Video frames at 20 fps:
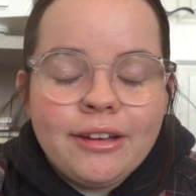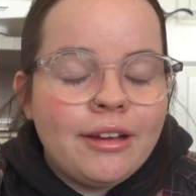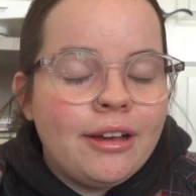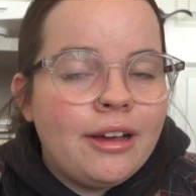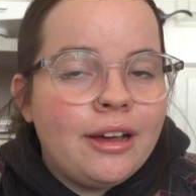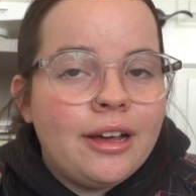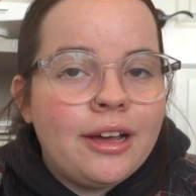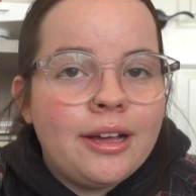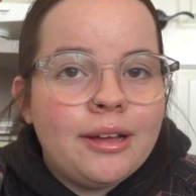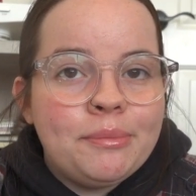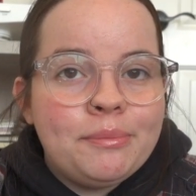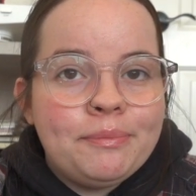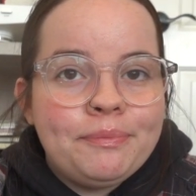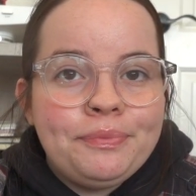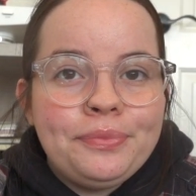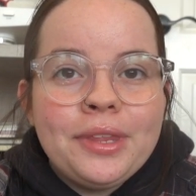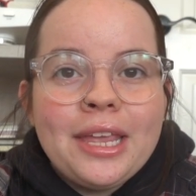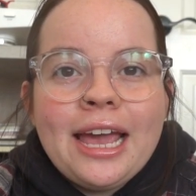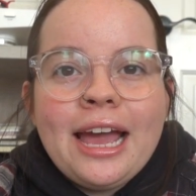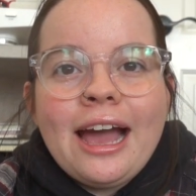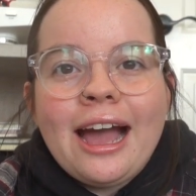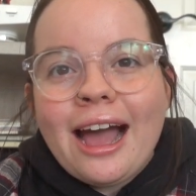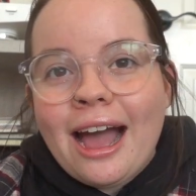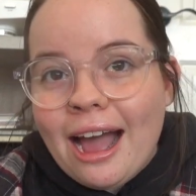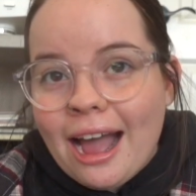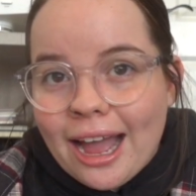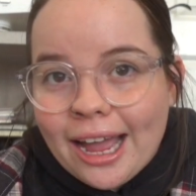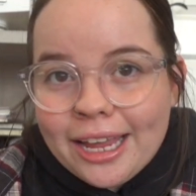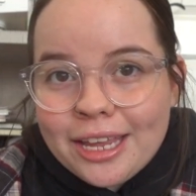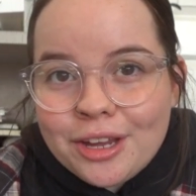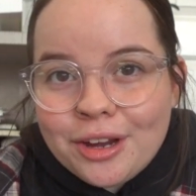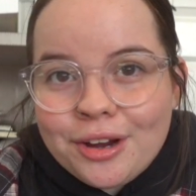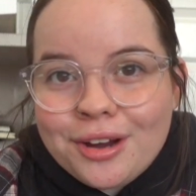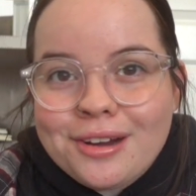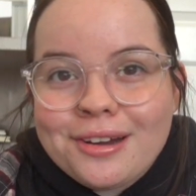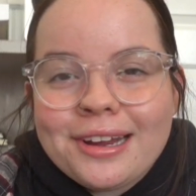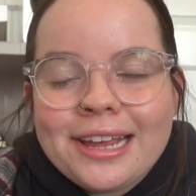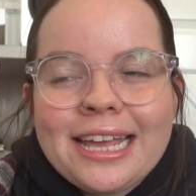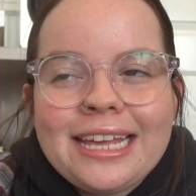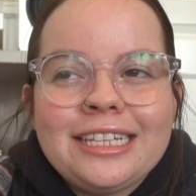
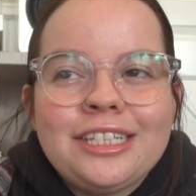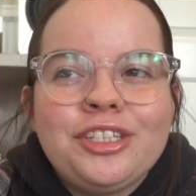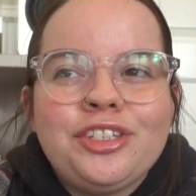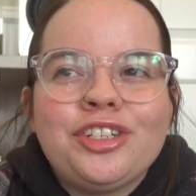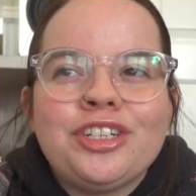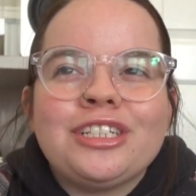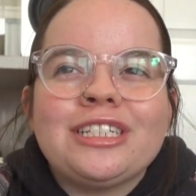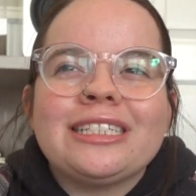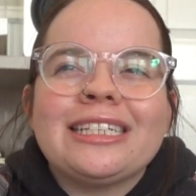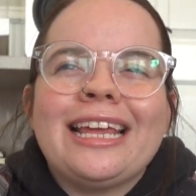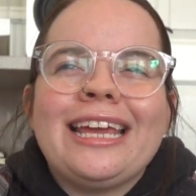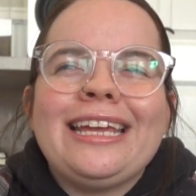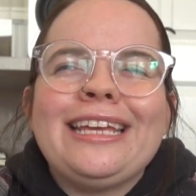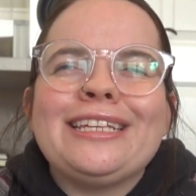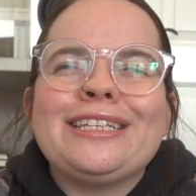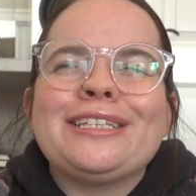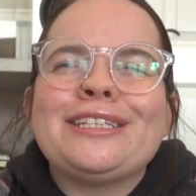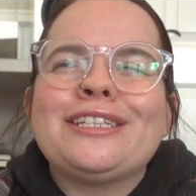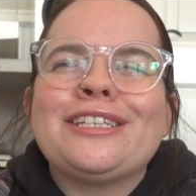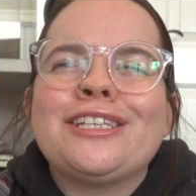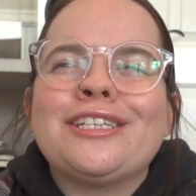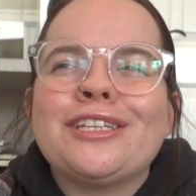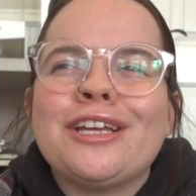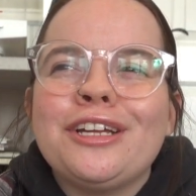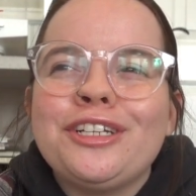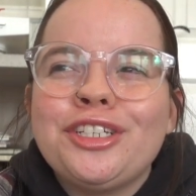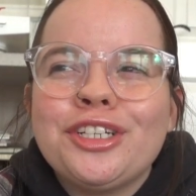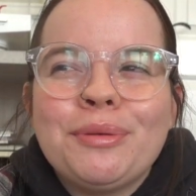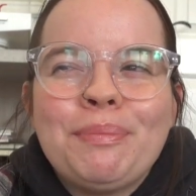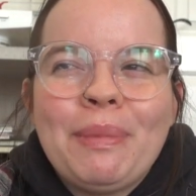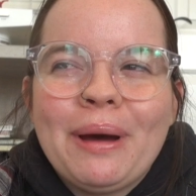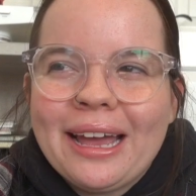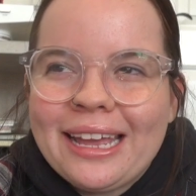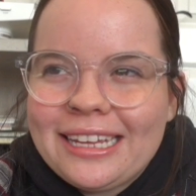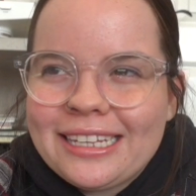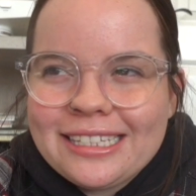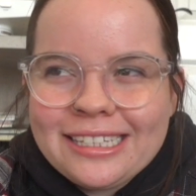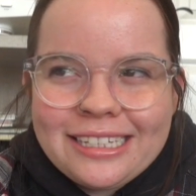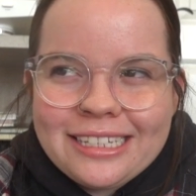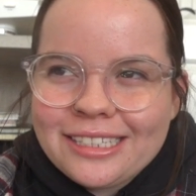Higher is just like such a
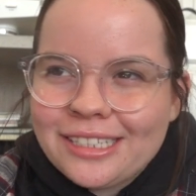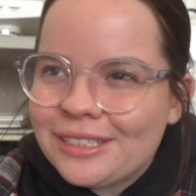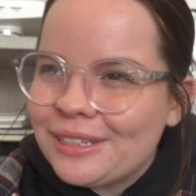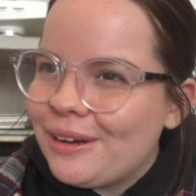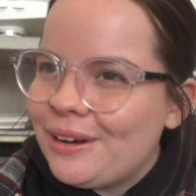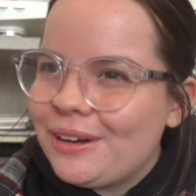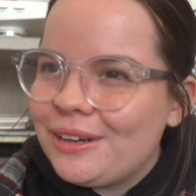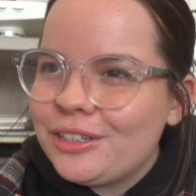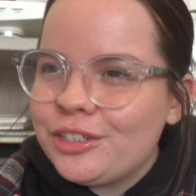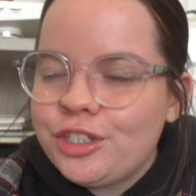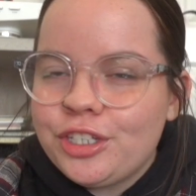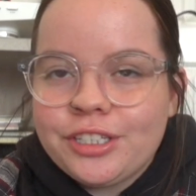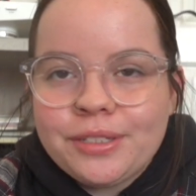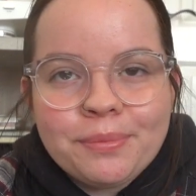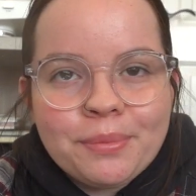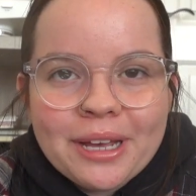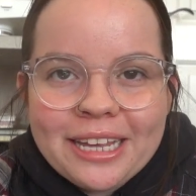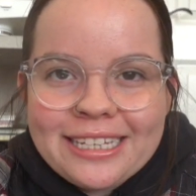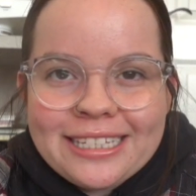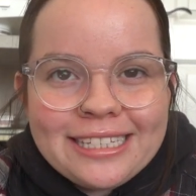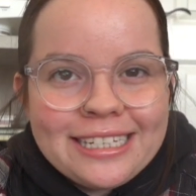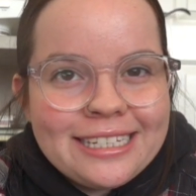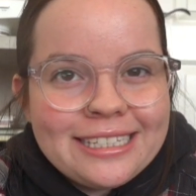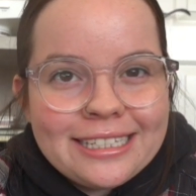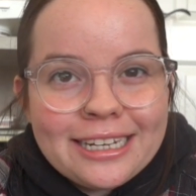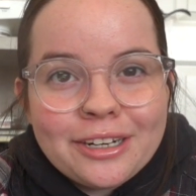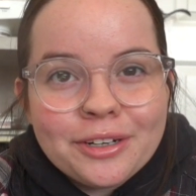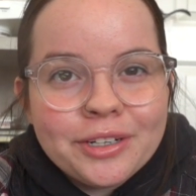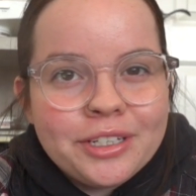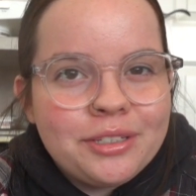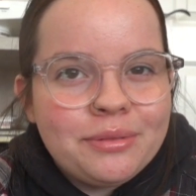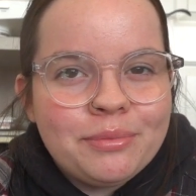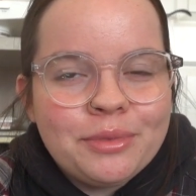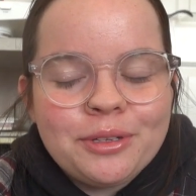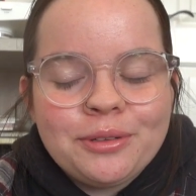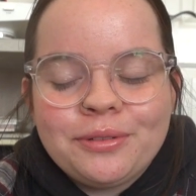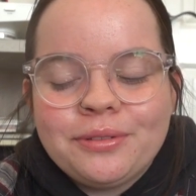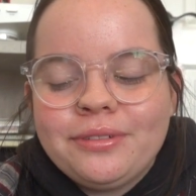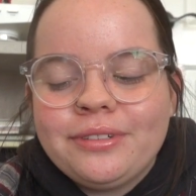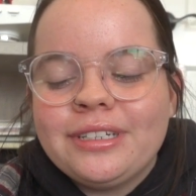Pisces song. She's a Pisces, Aries
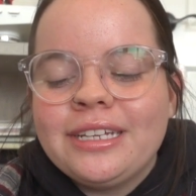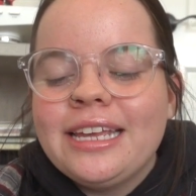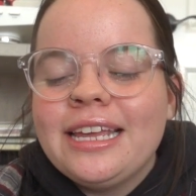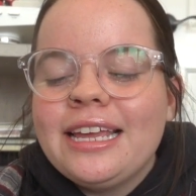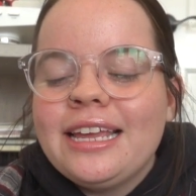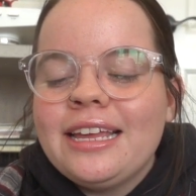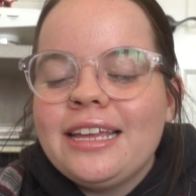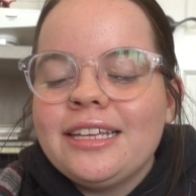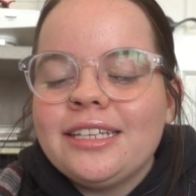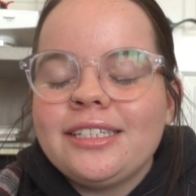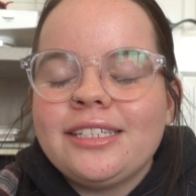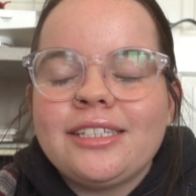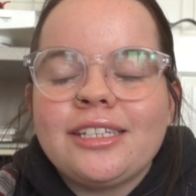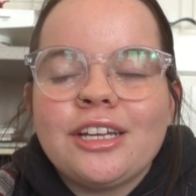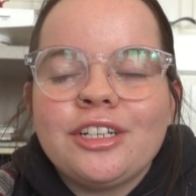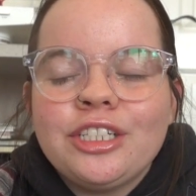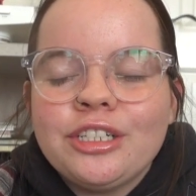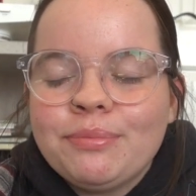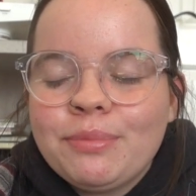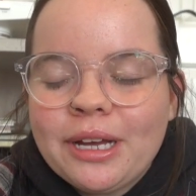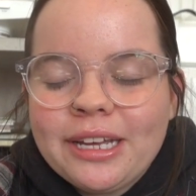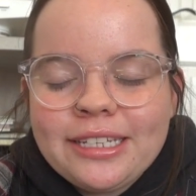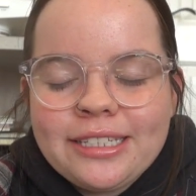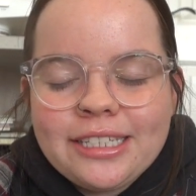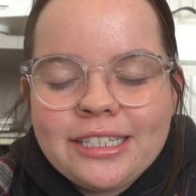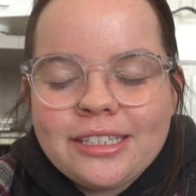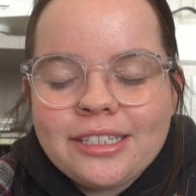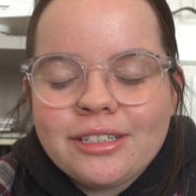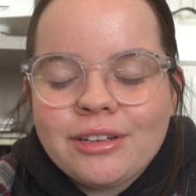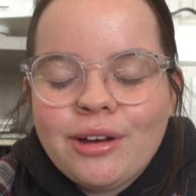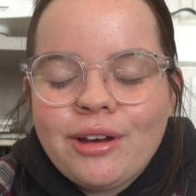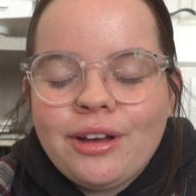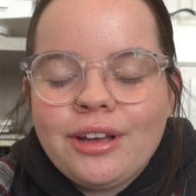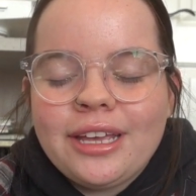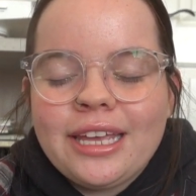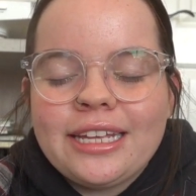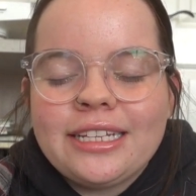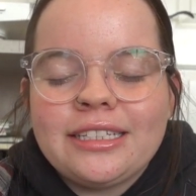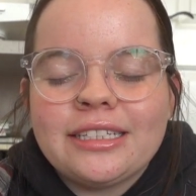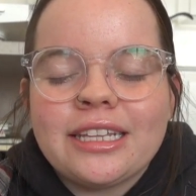moon. Such a Pisces
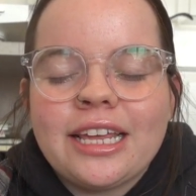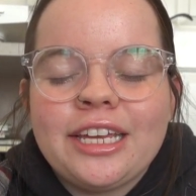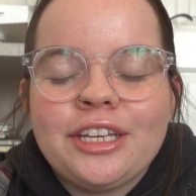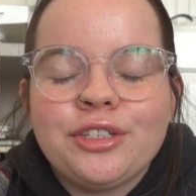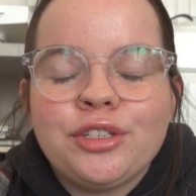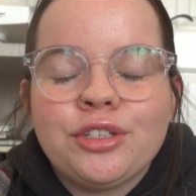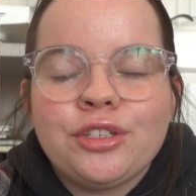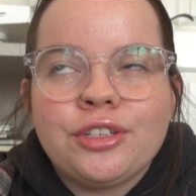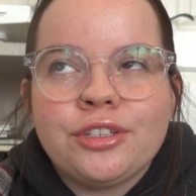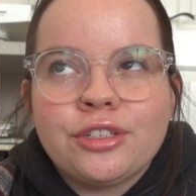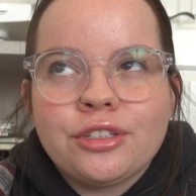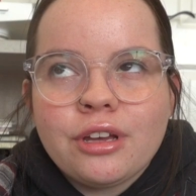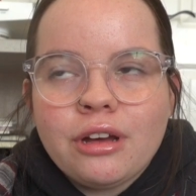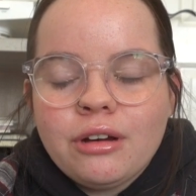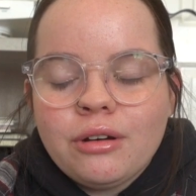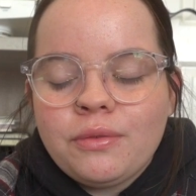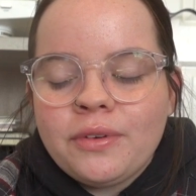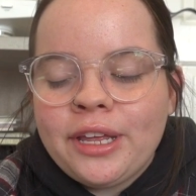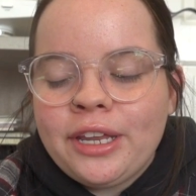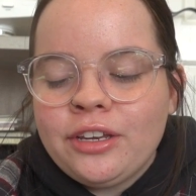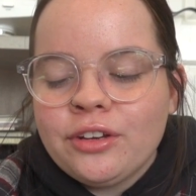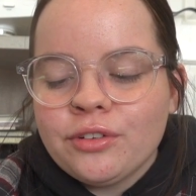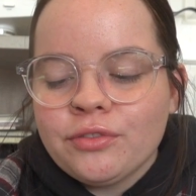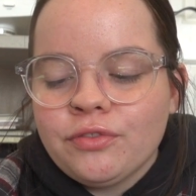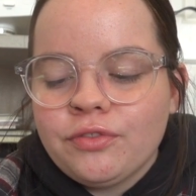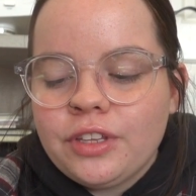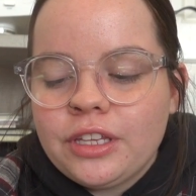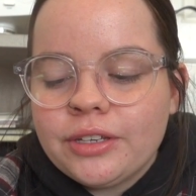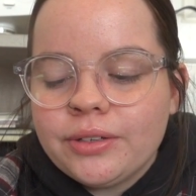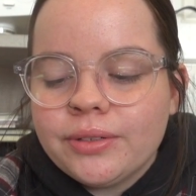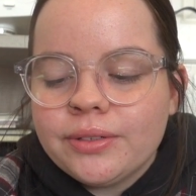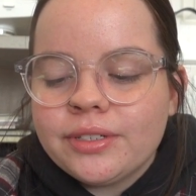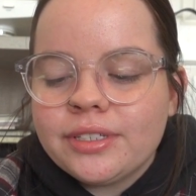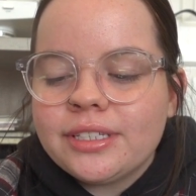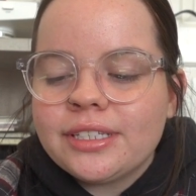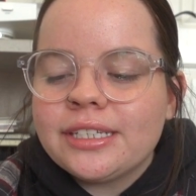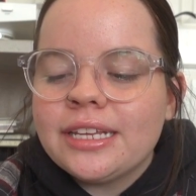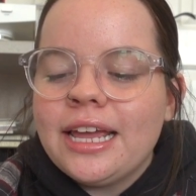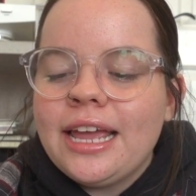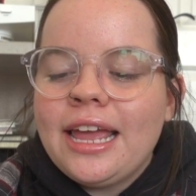song. It's like so in your
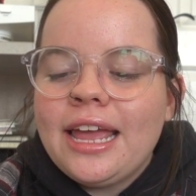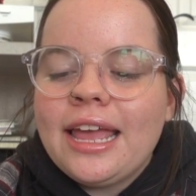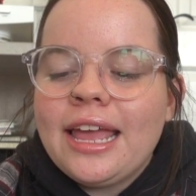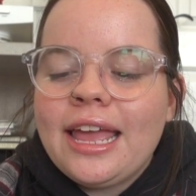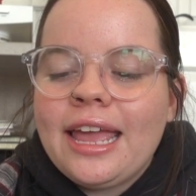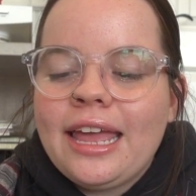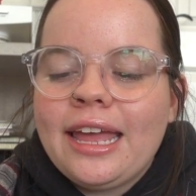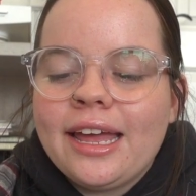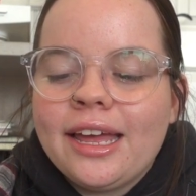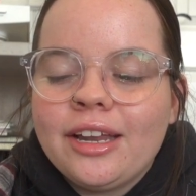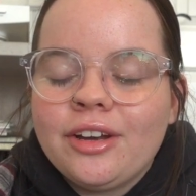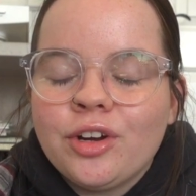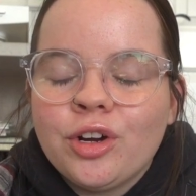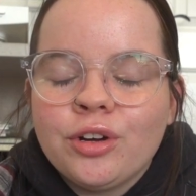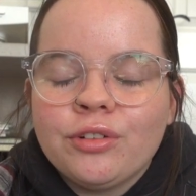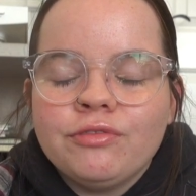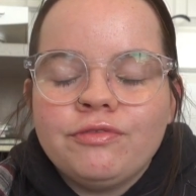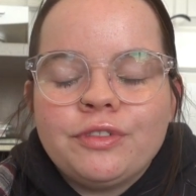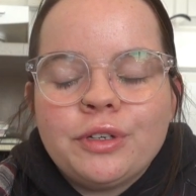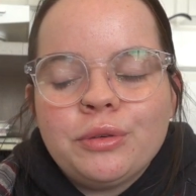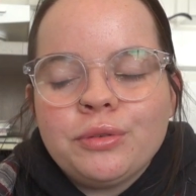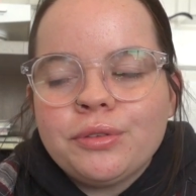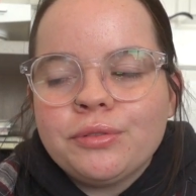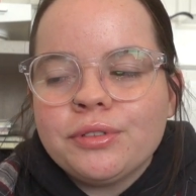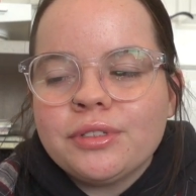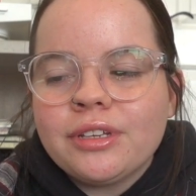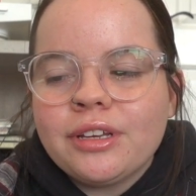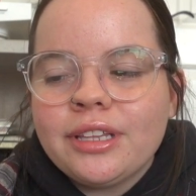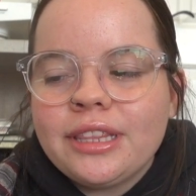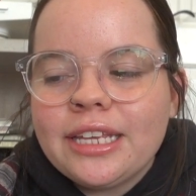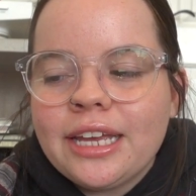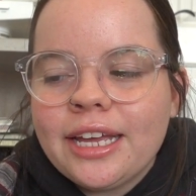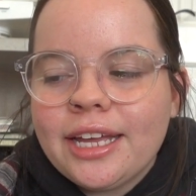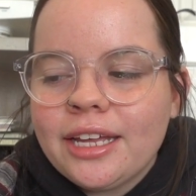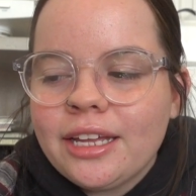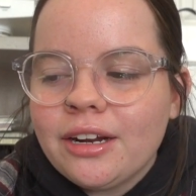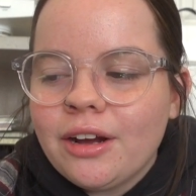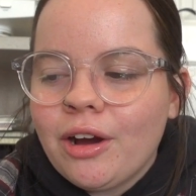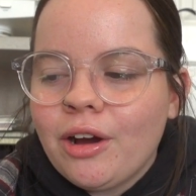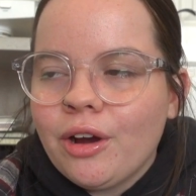feels. And her vocals on
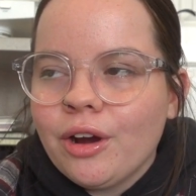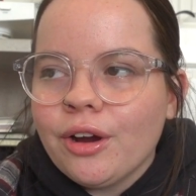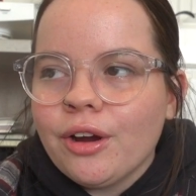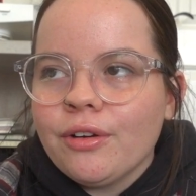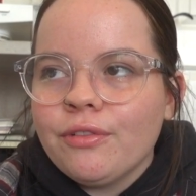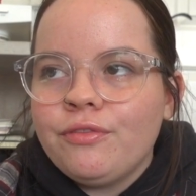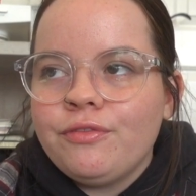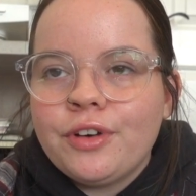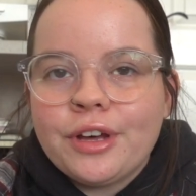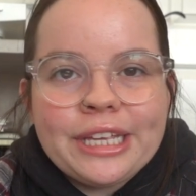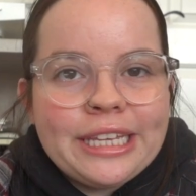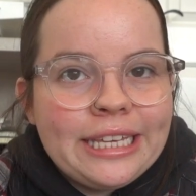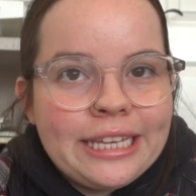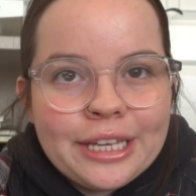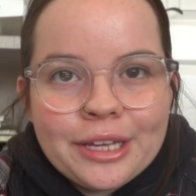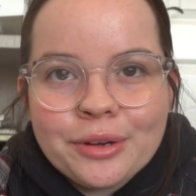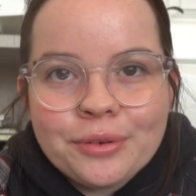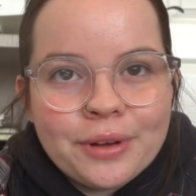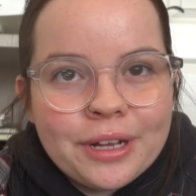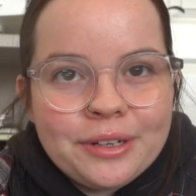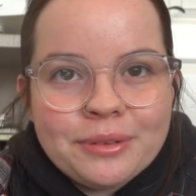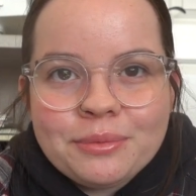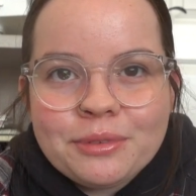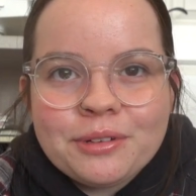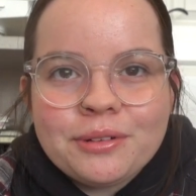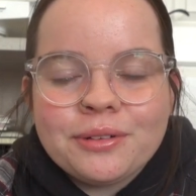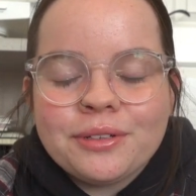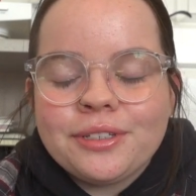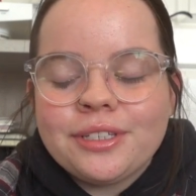that are fucking incredible.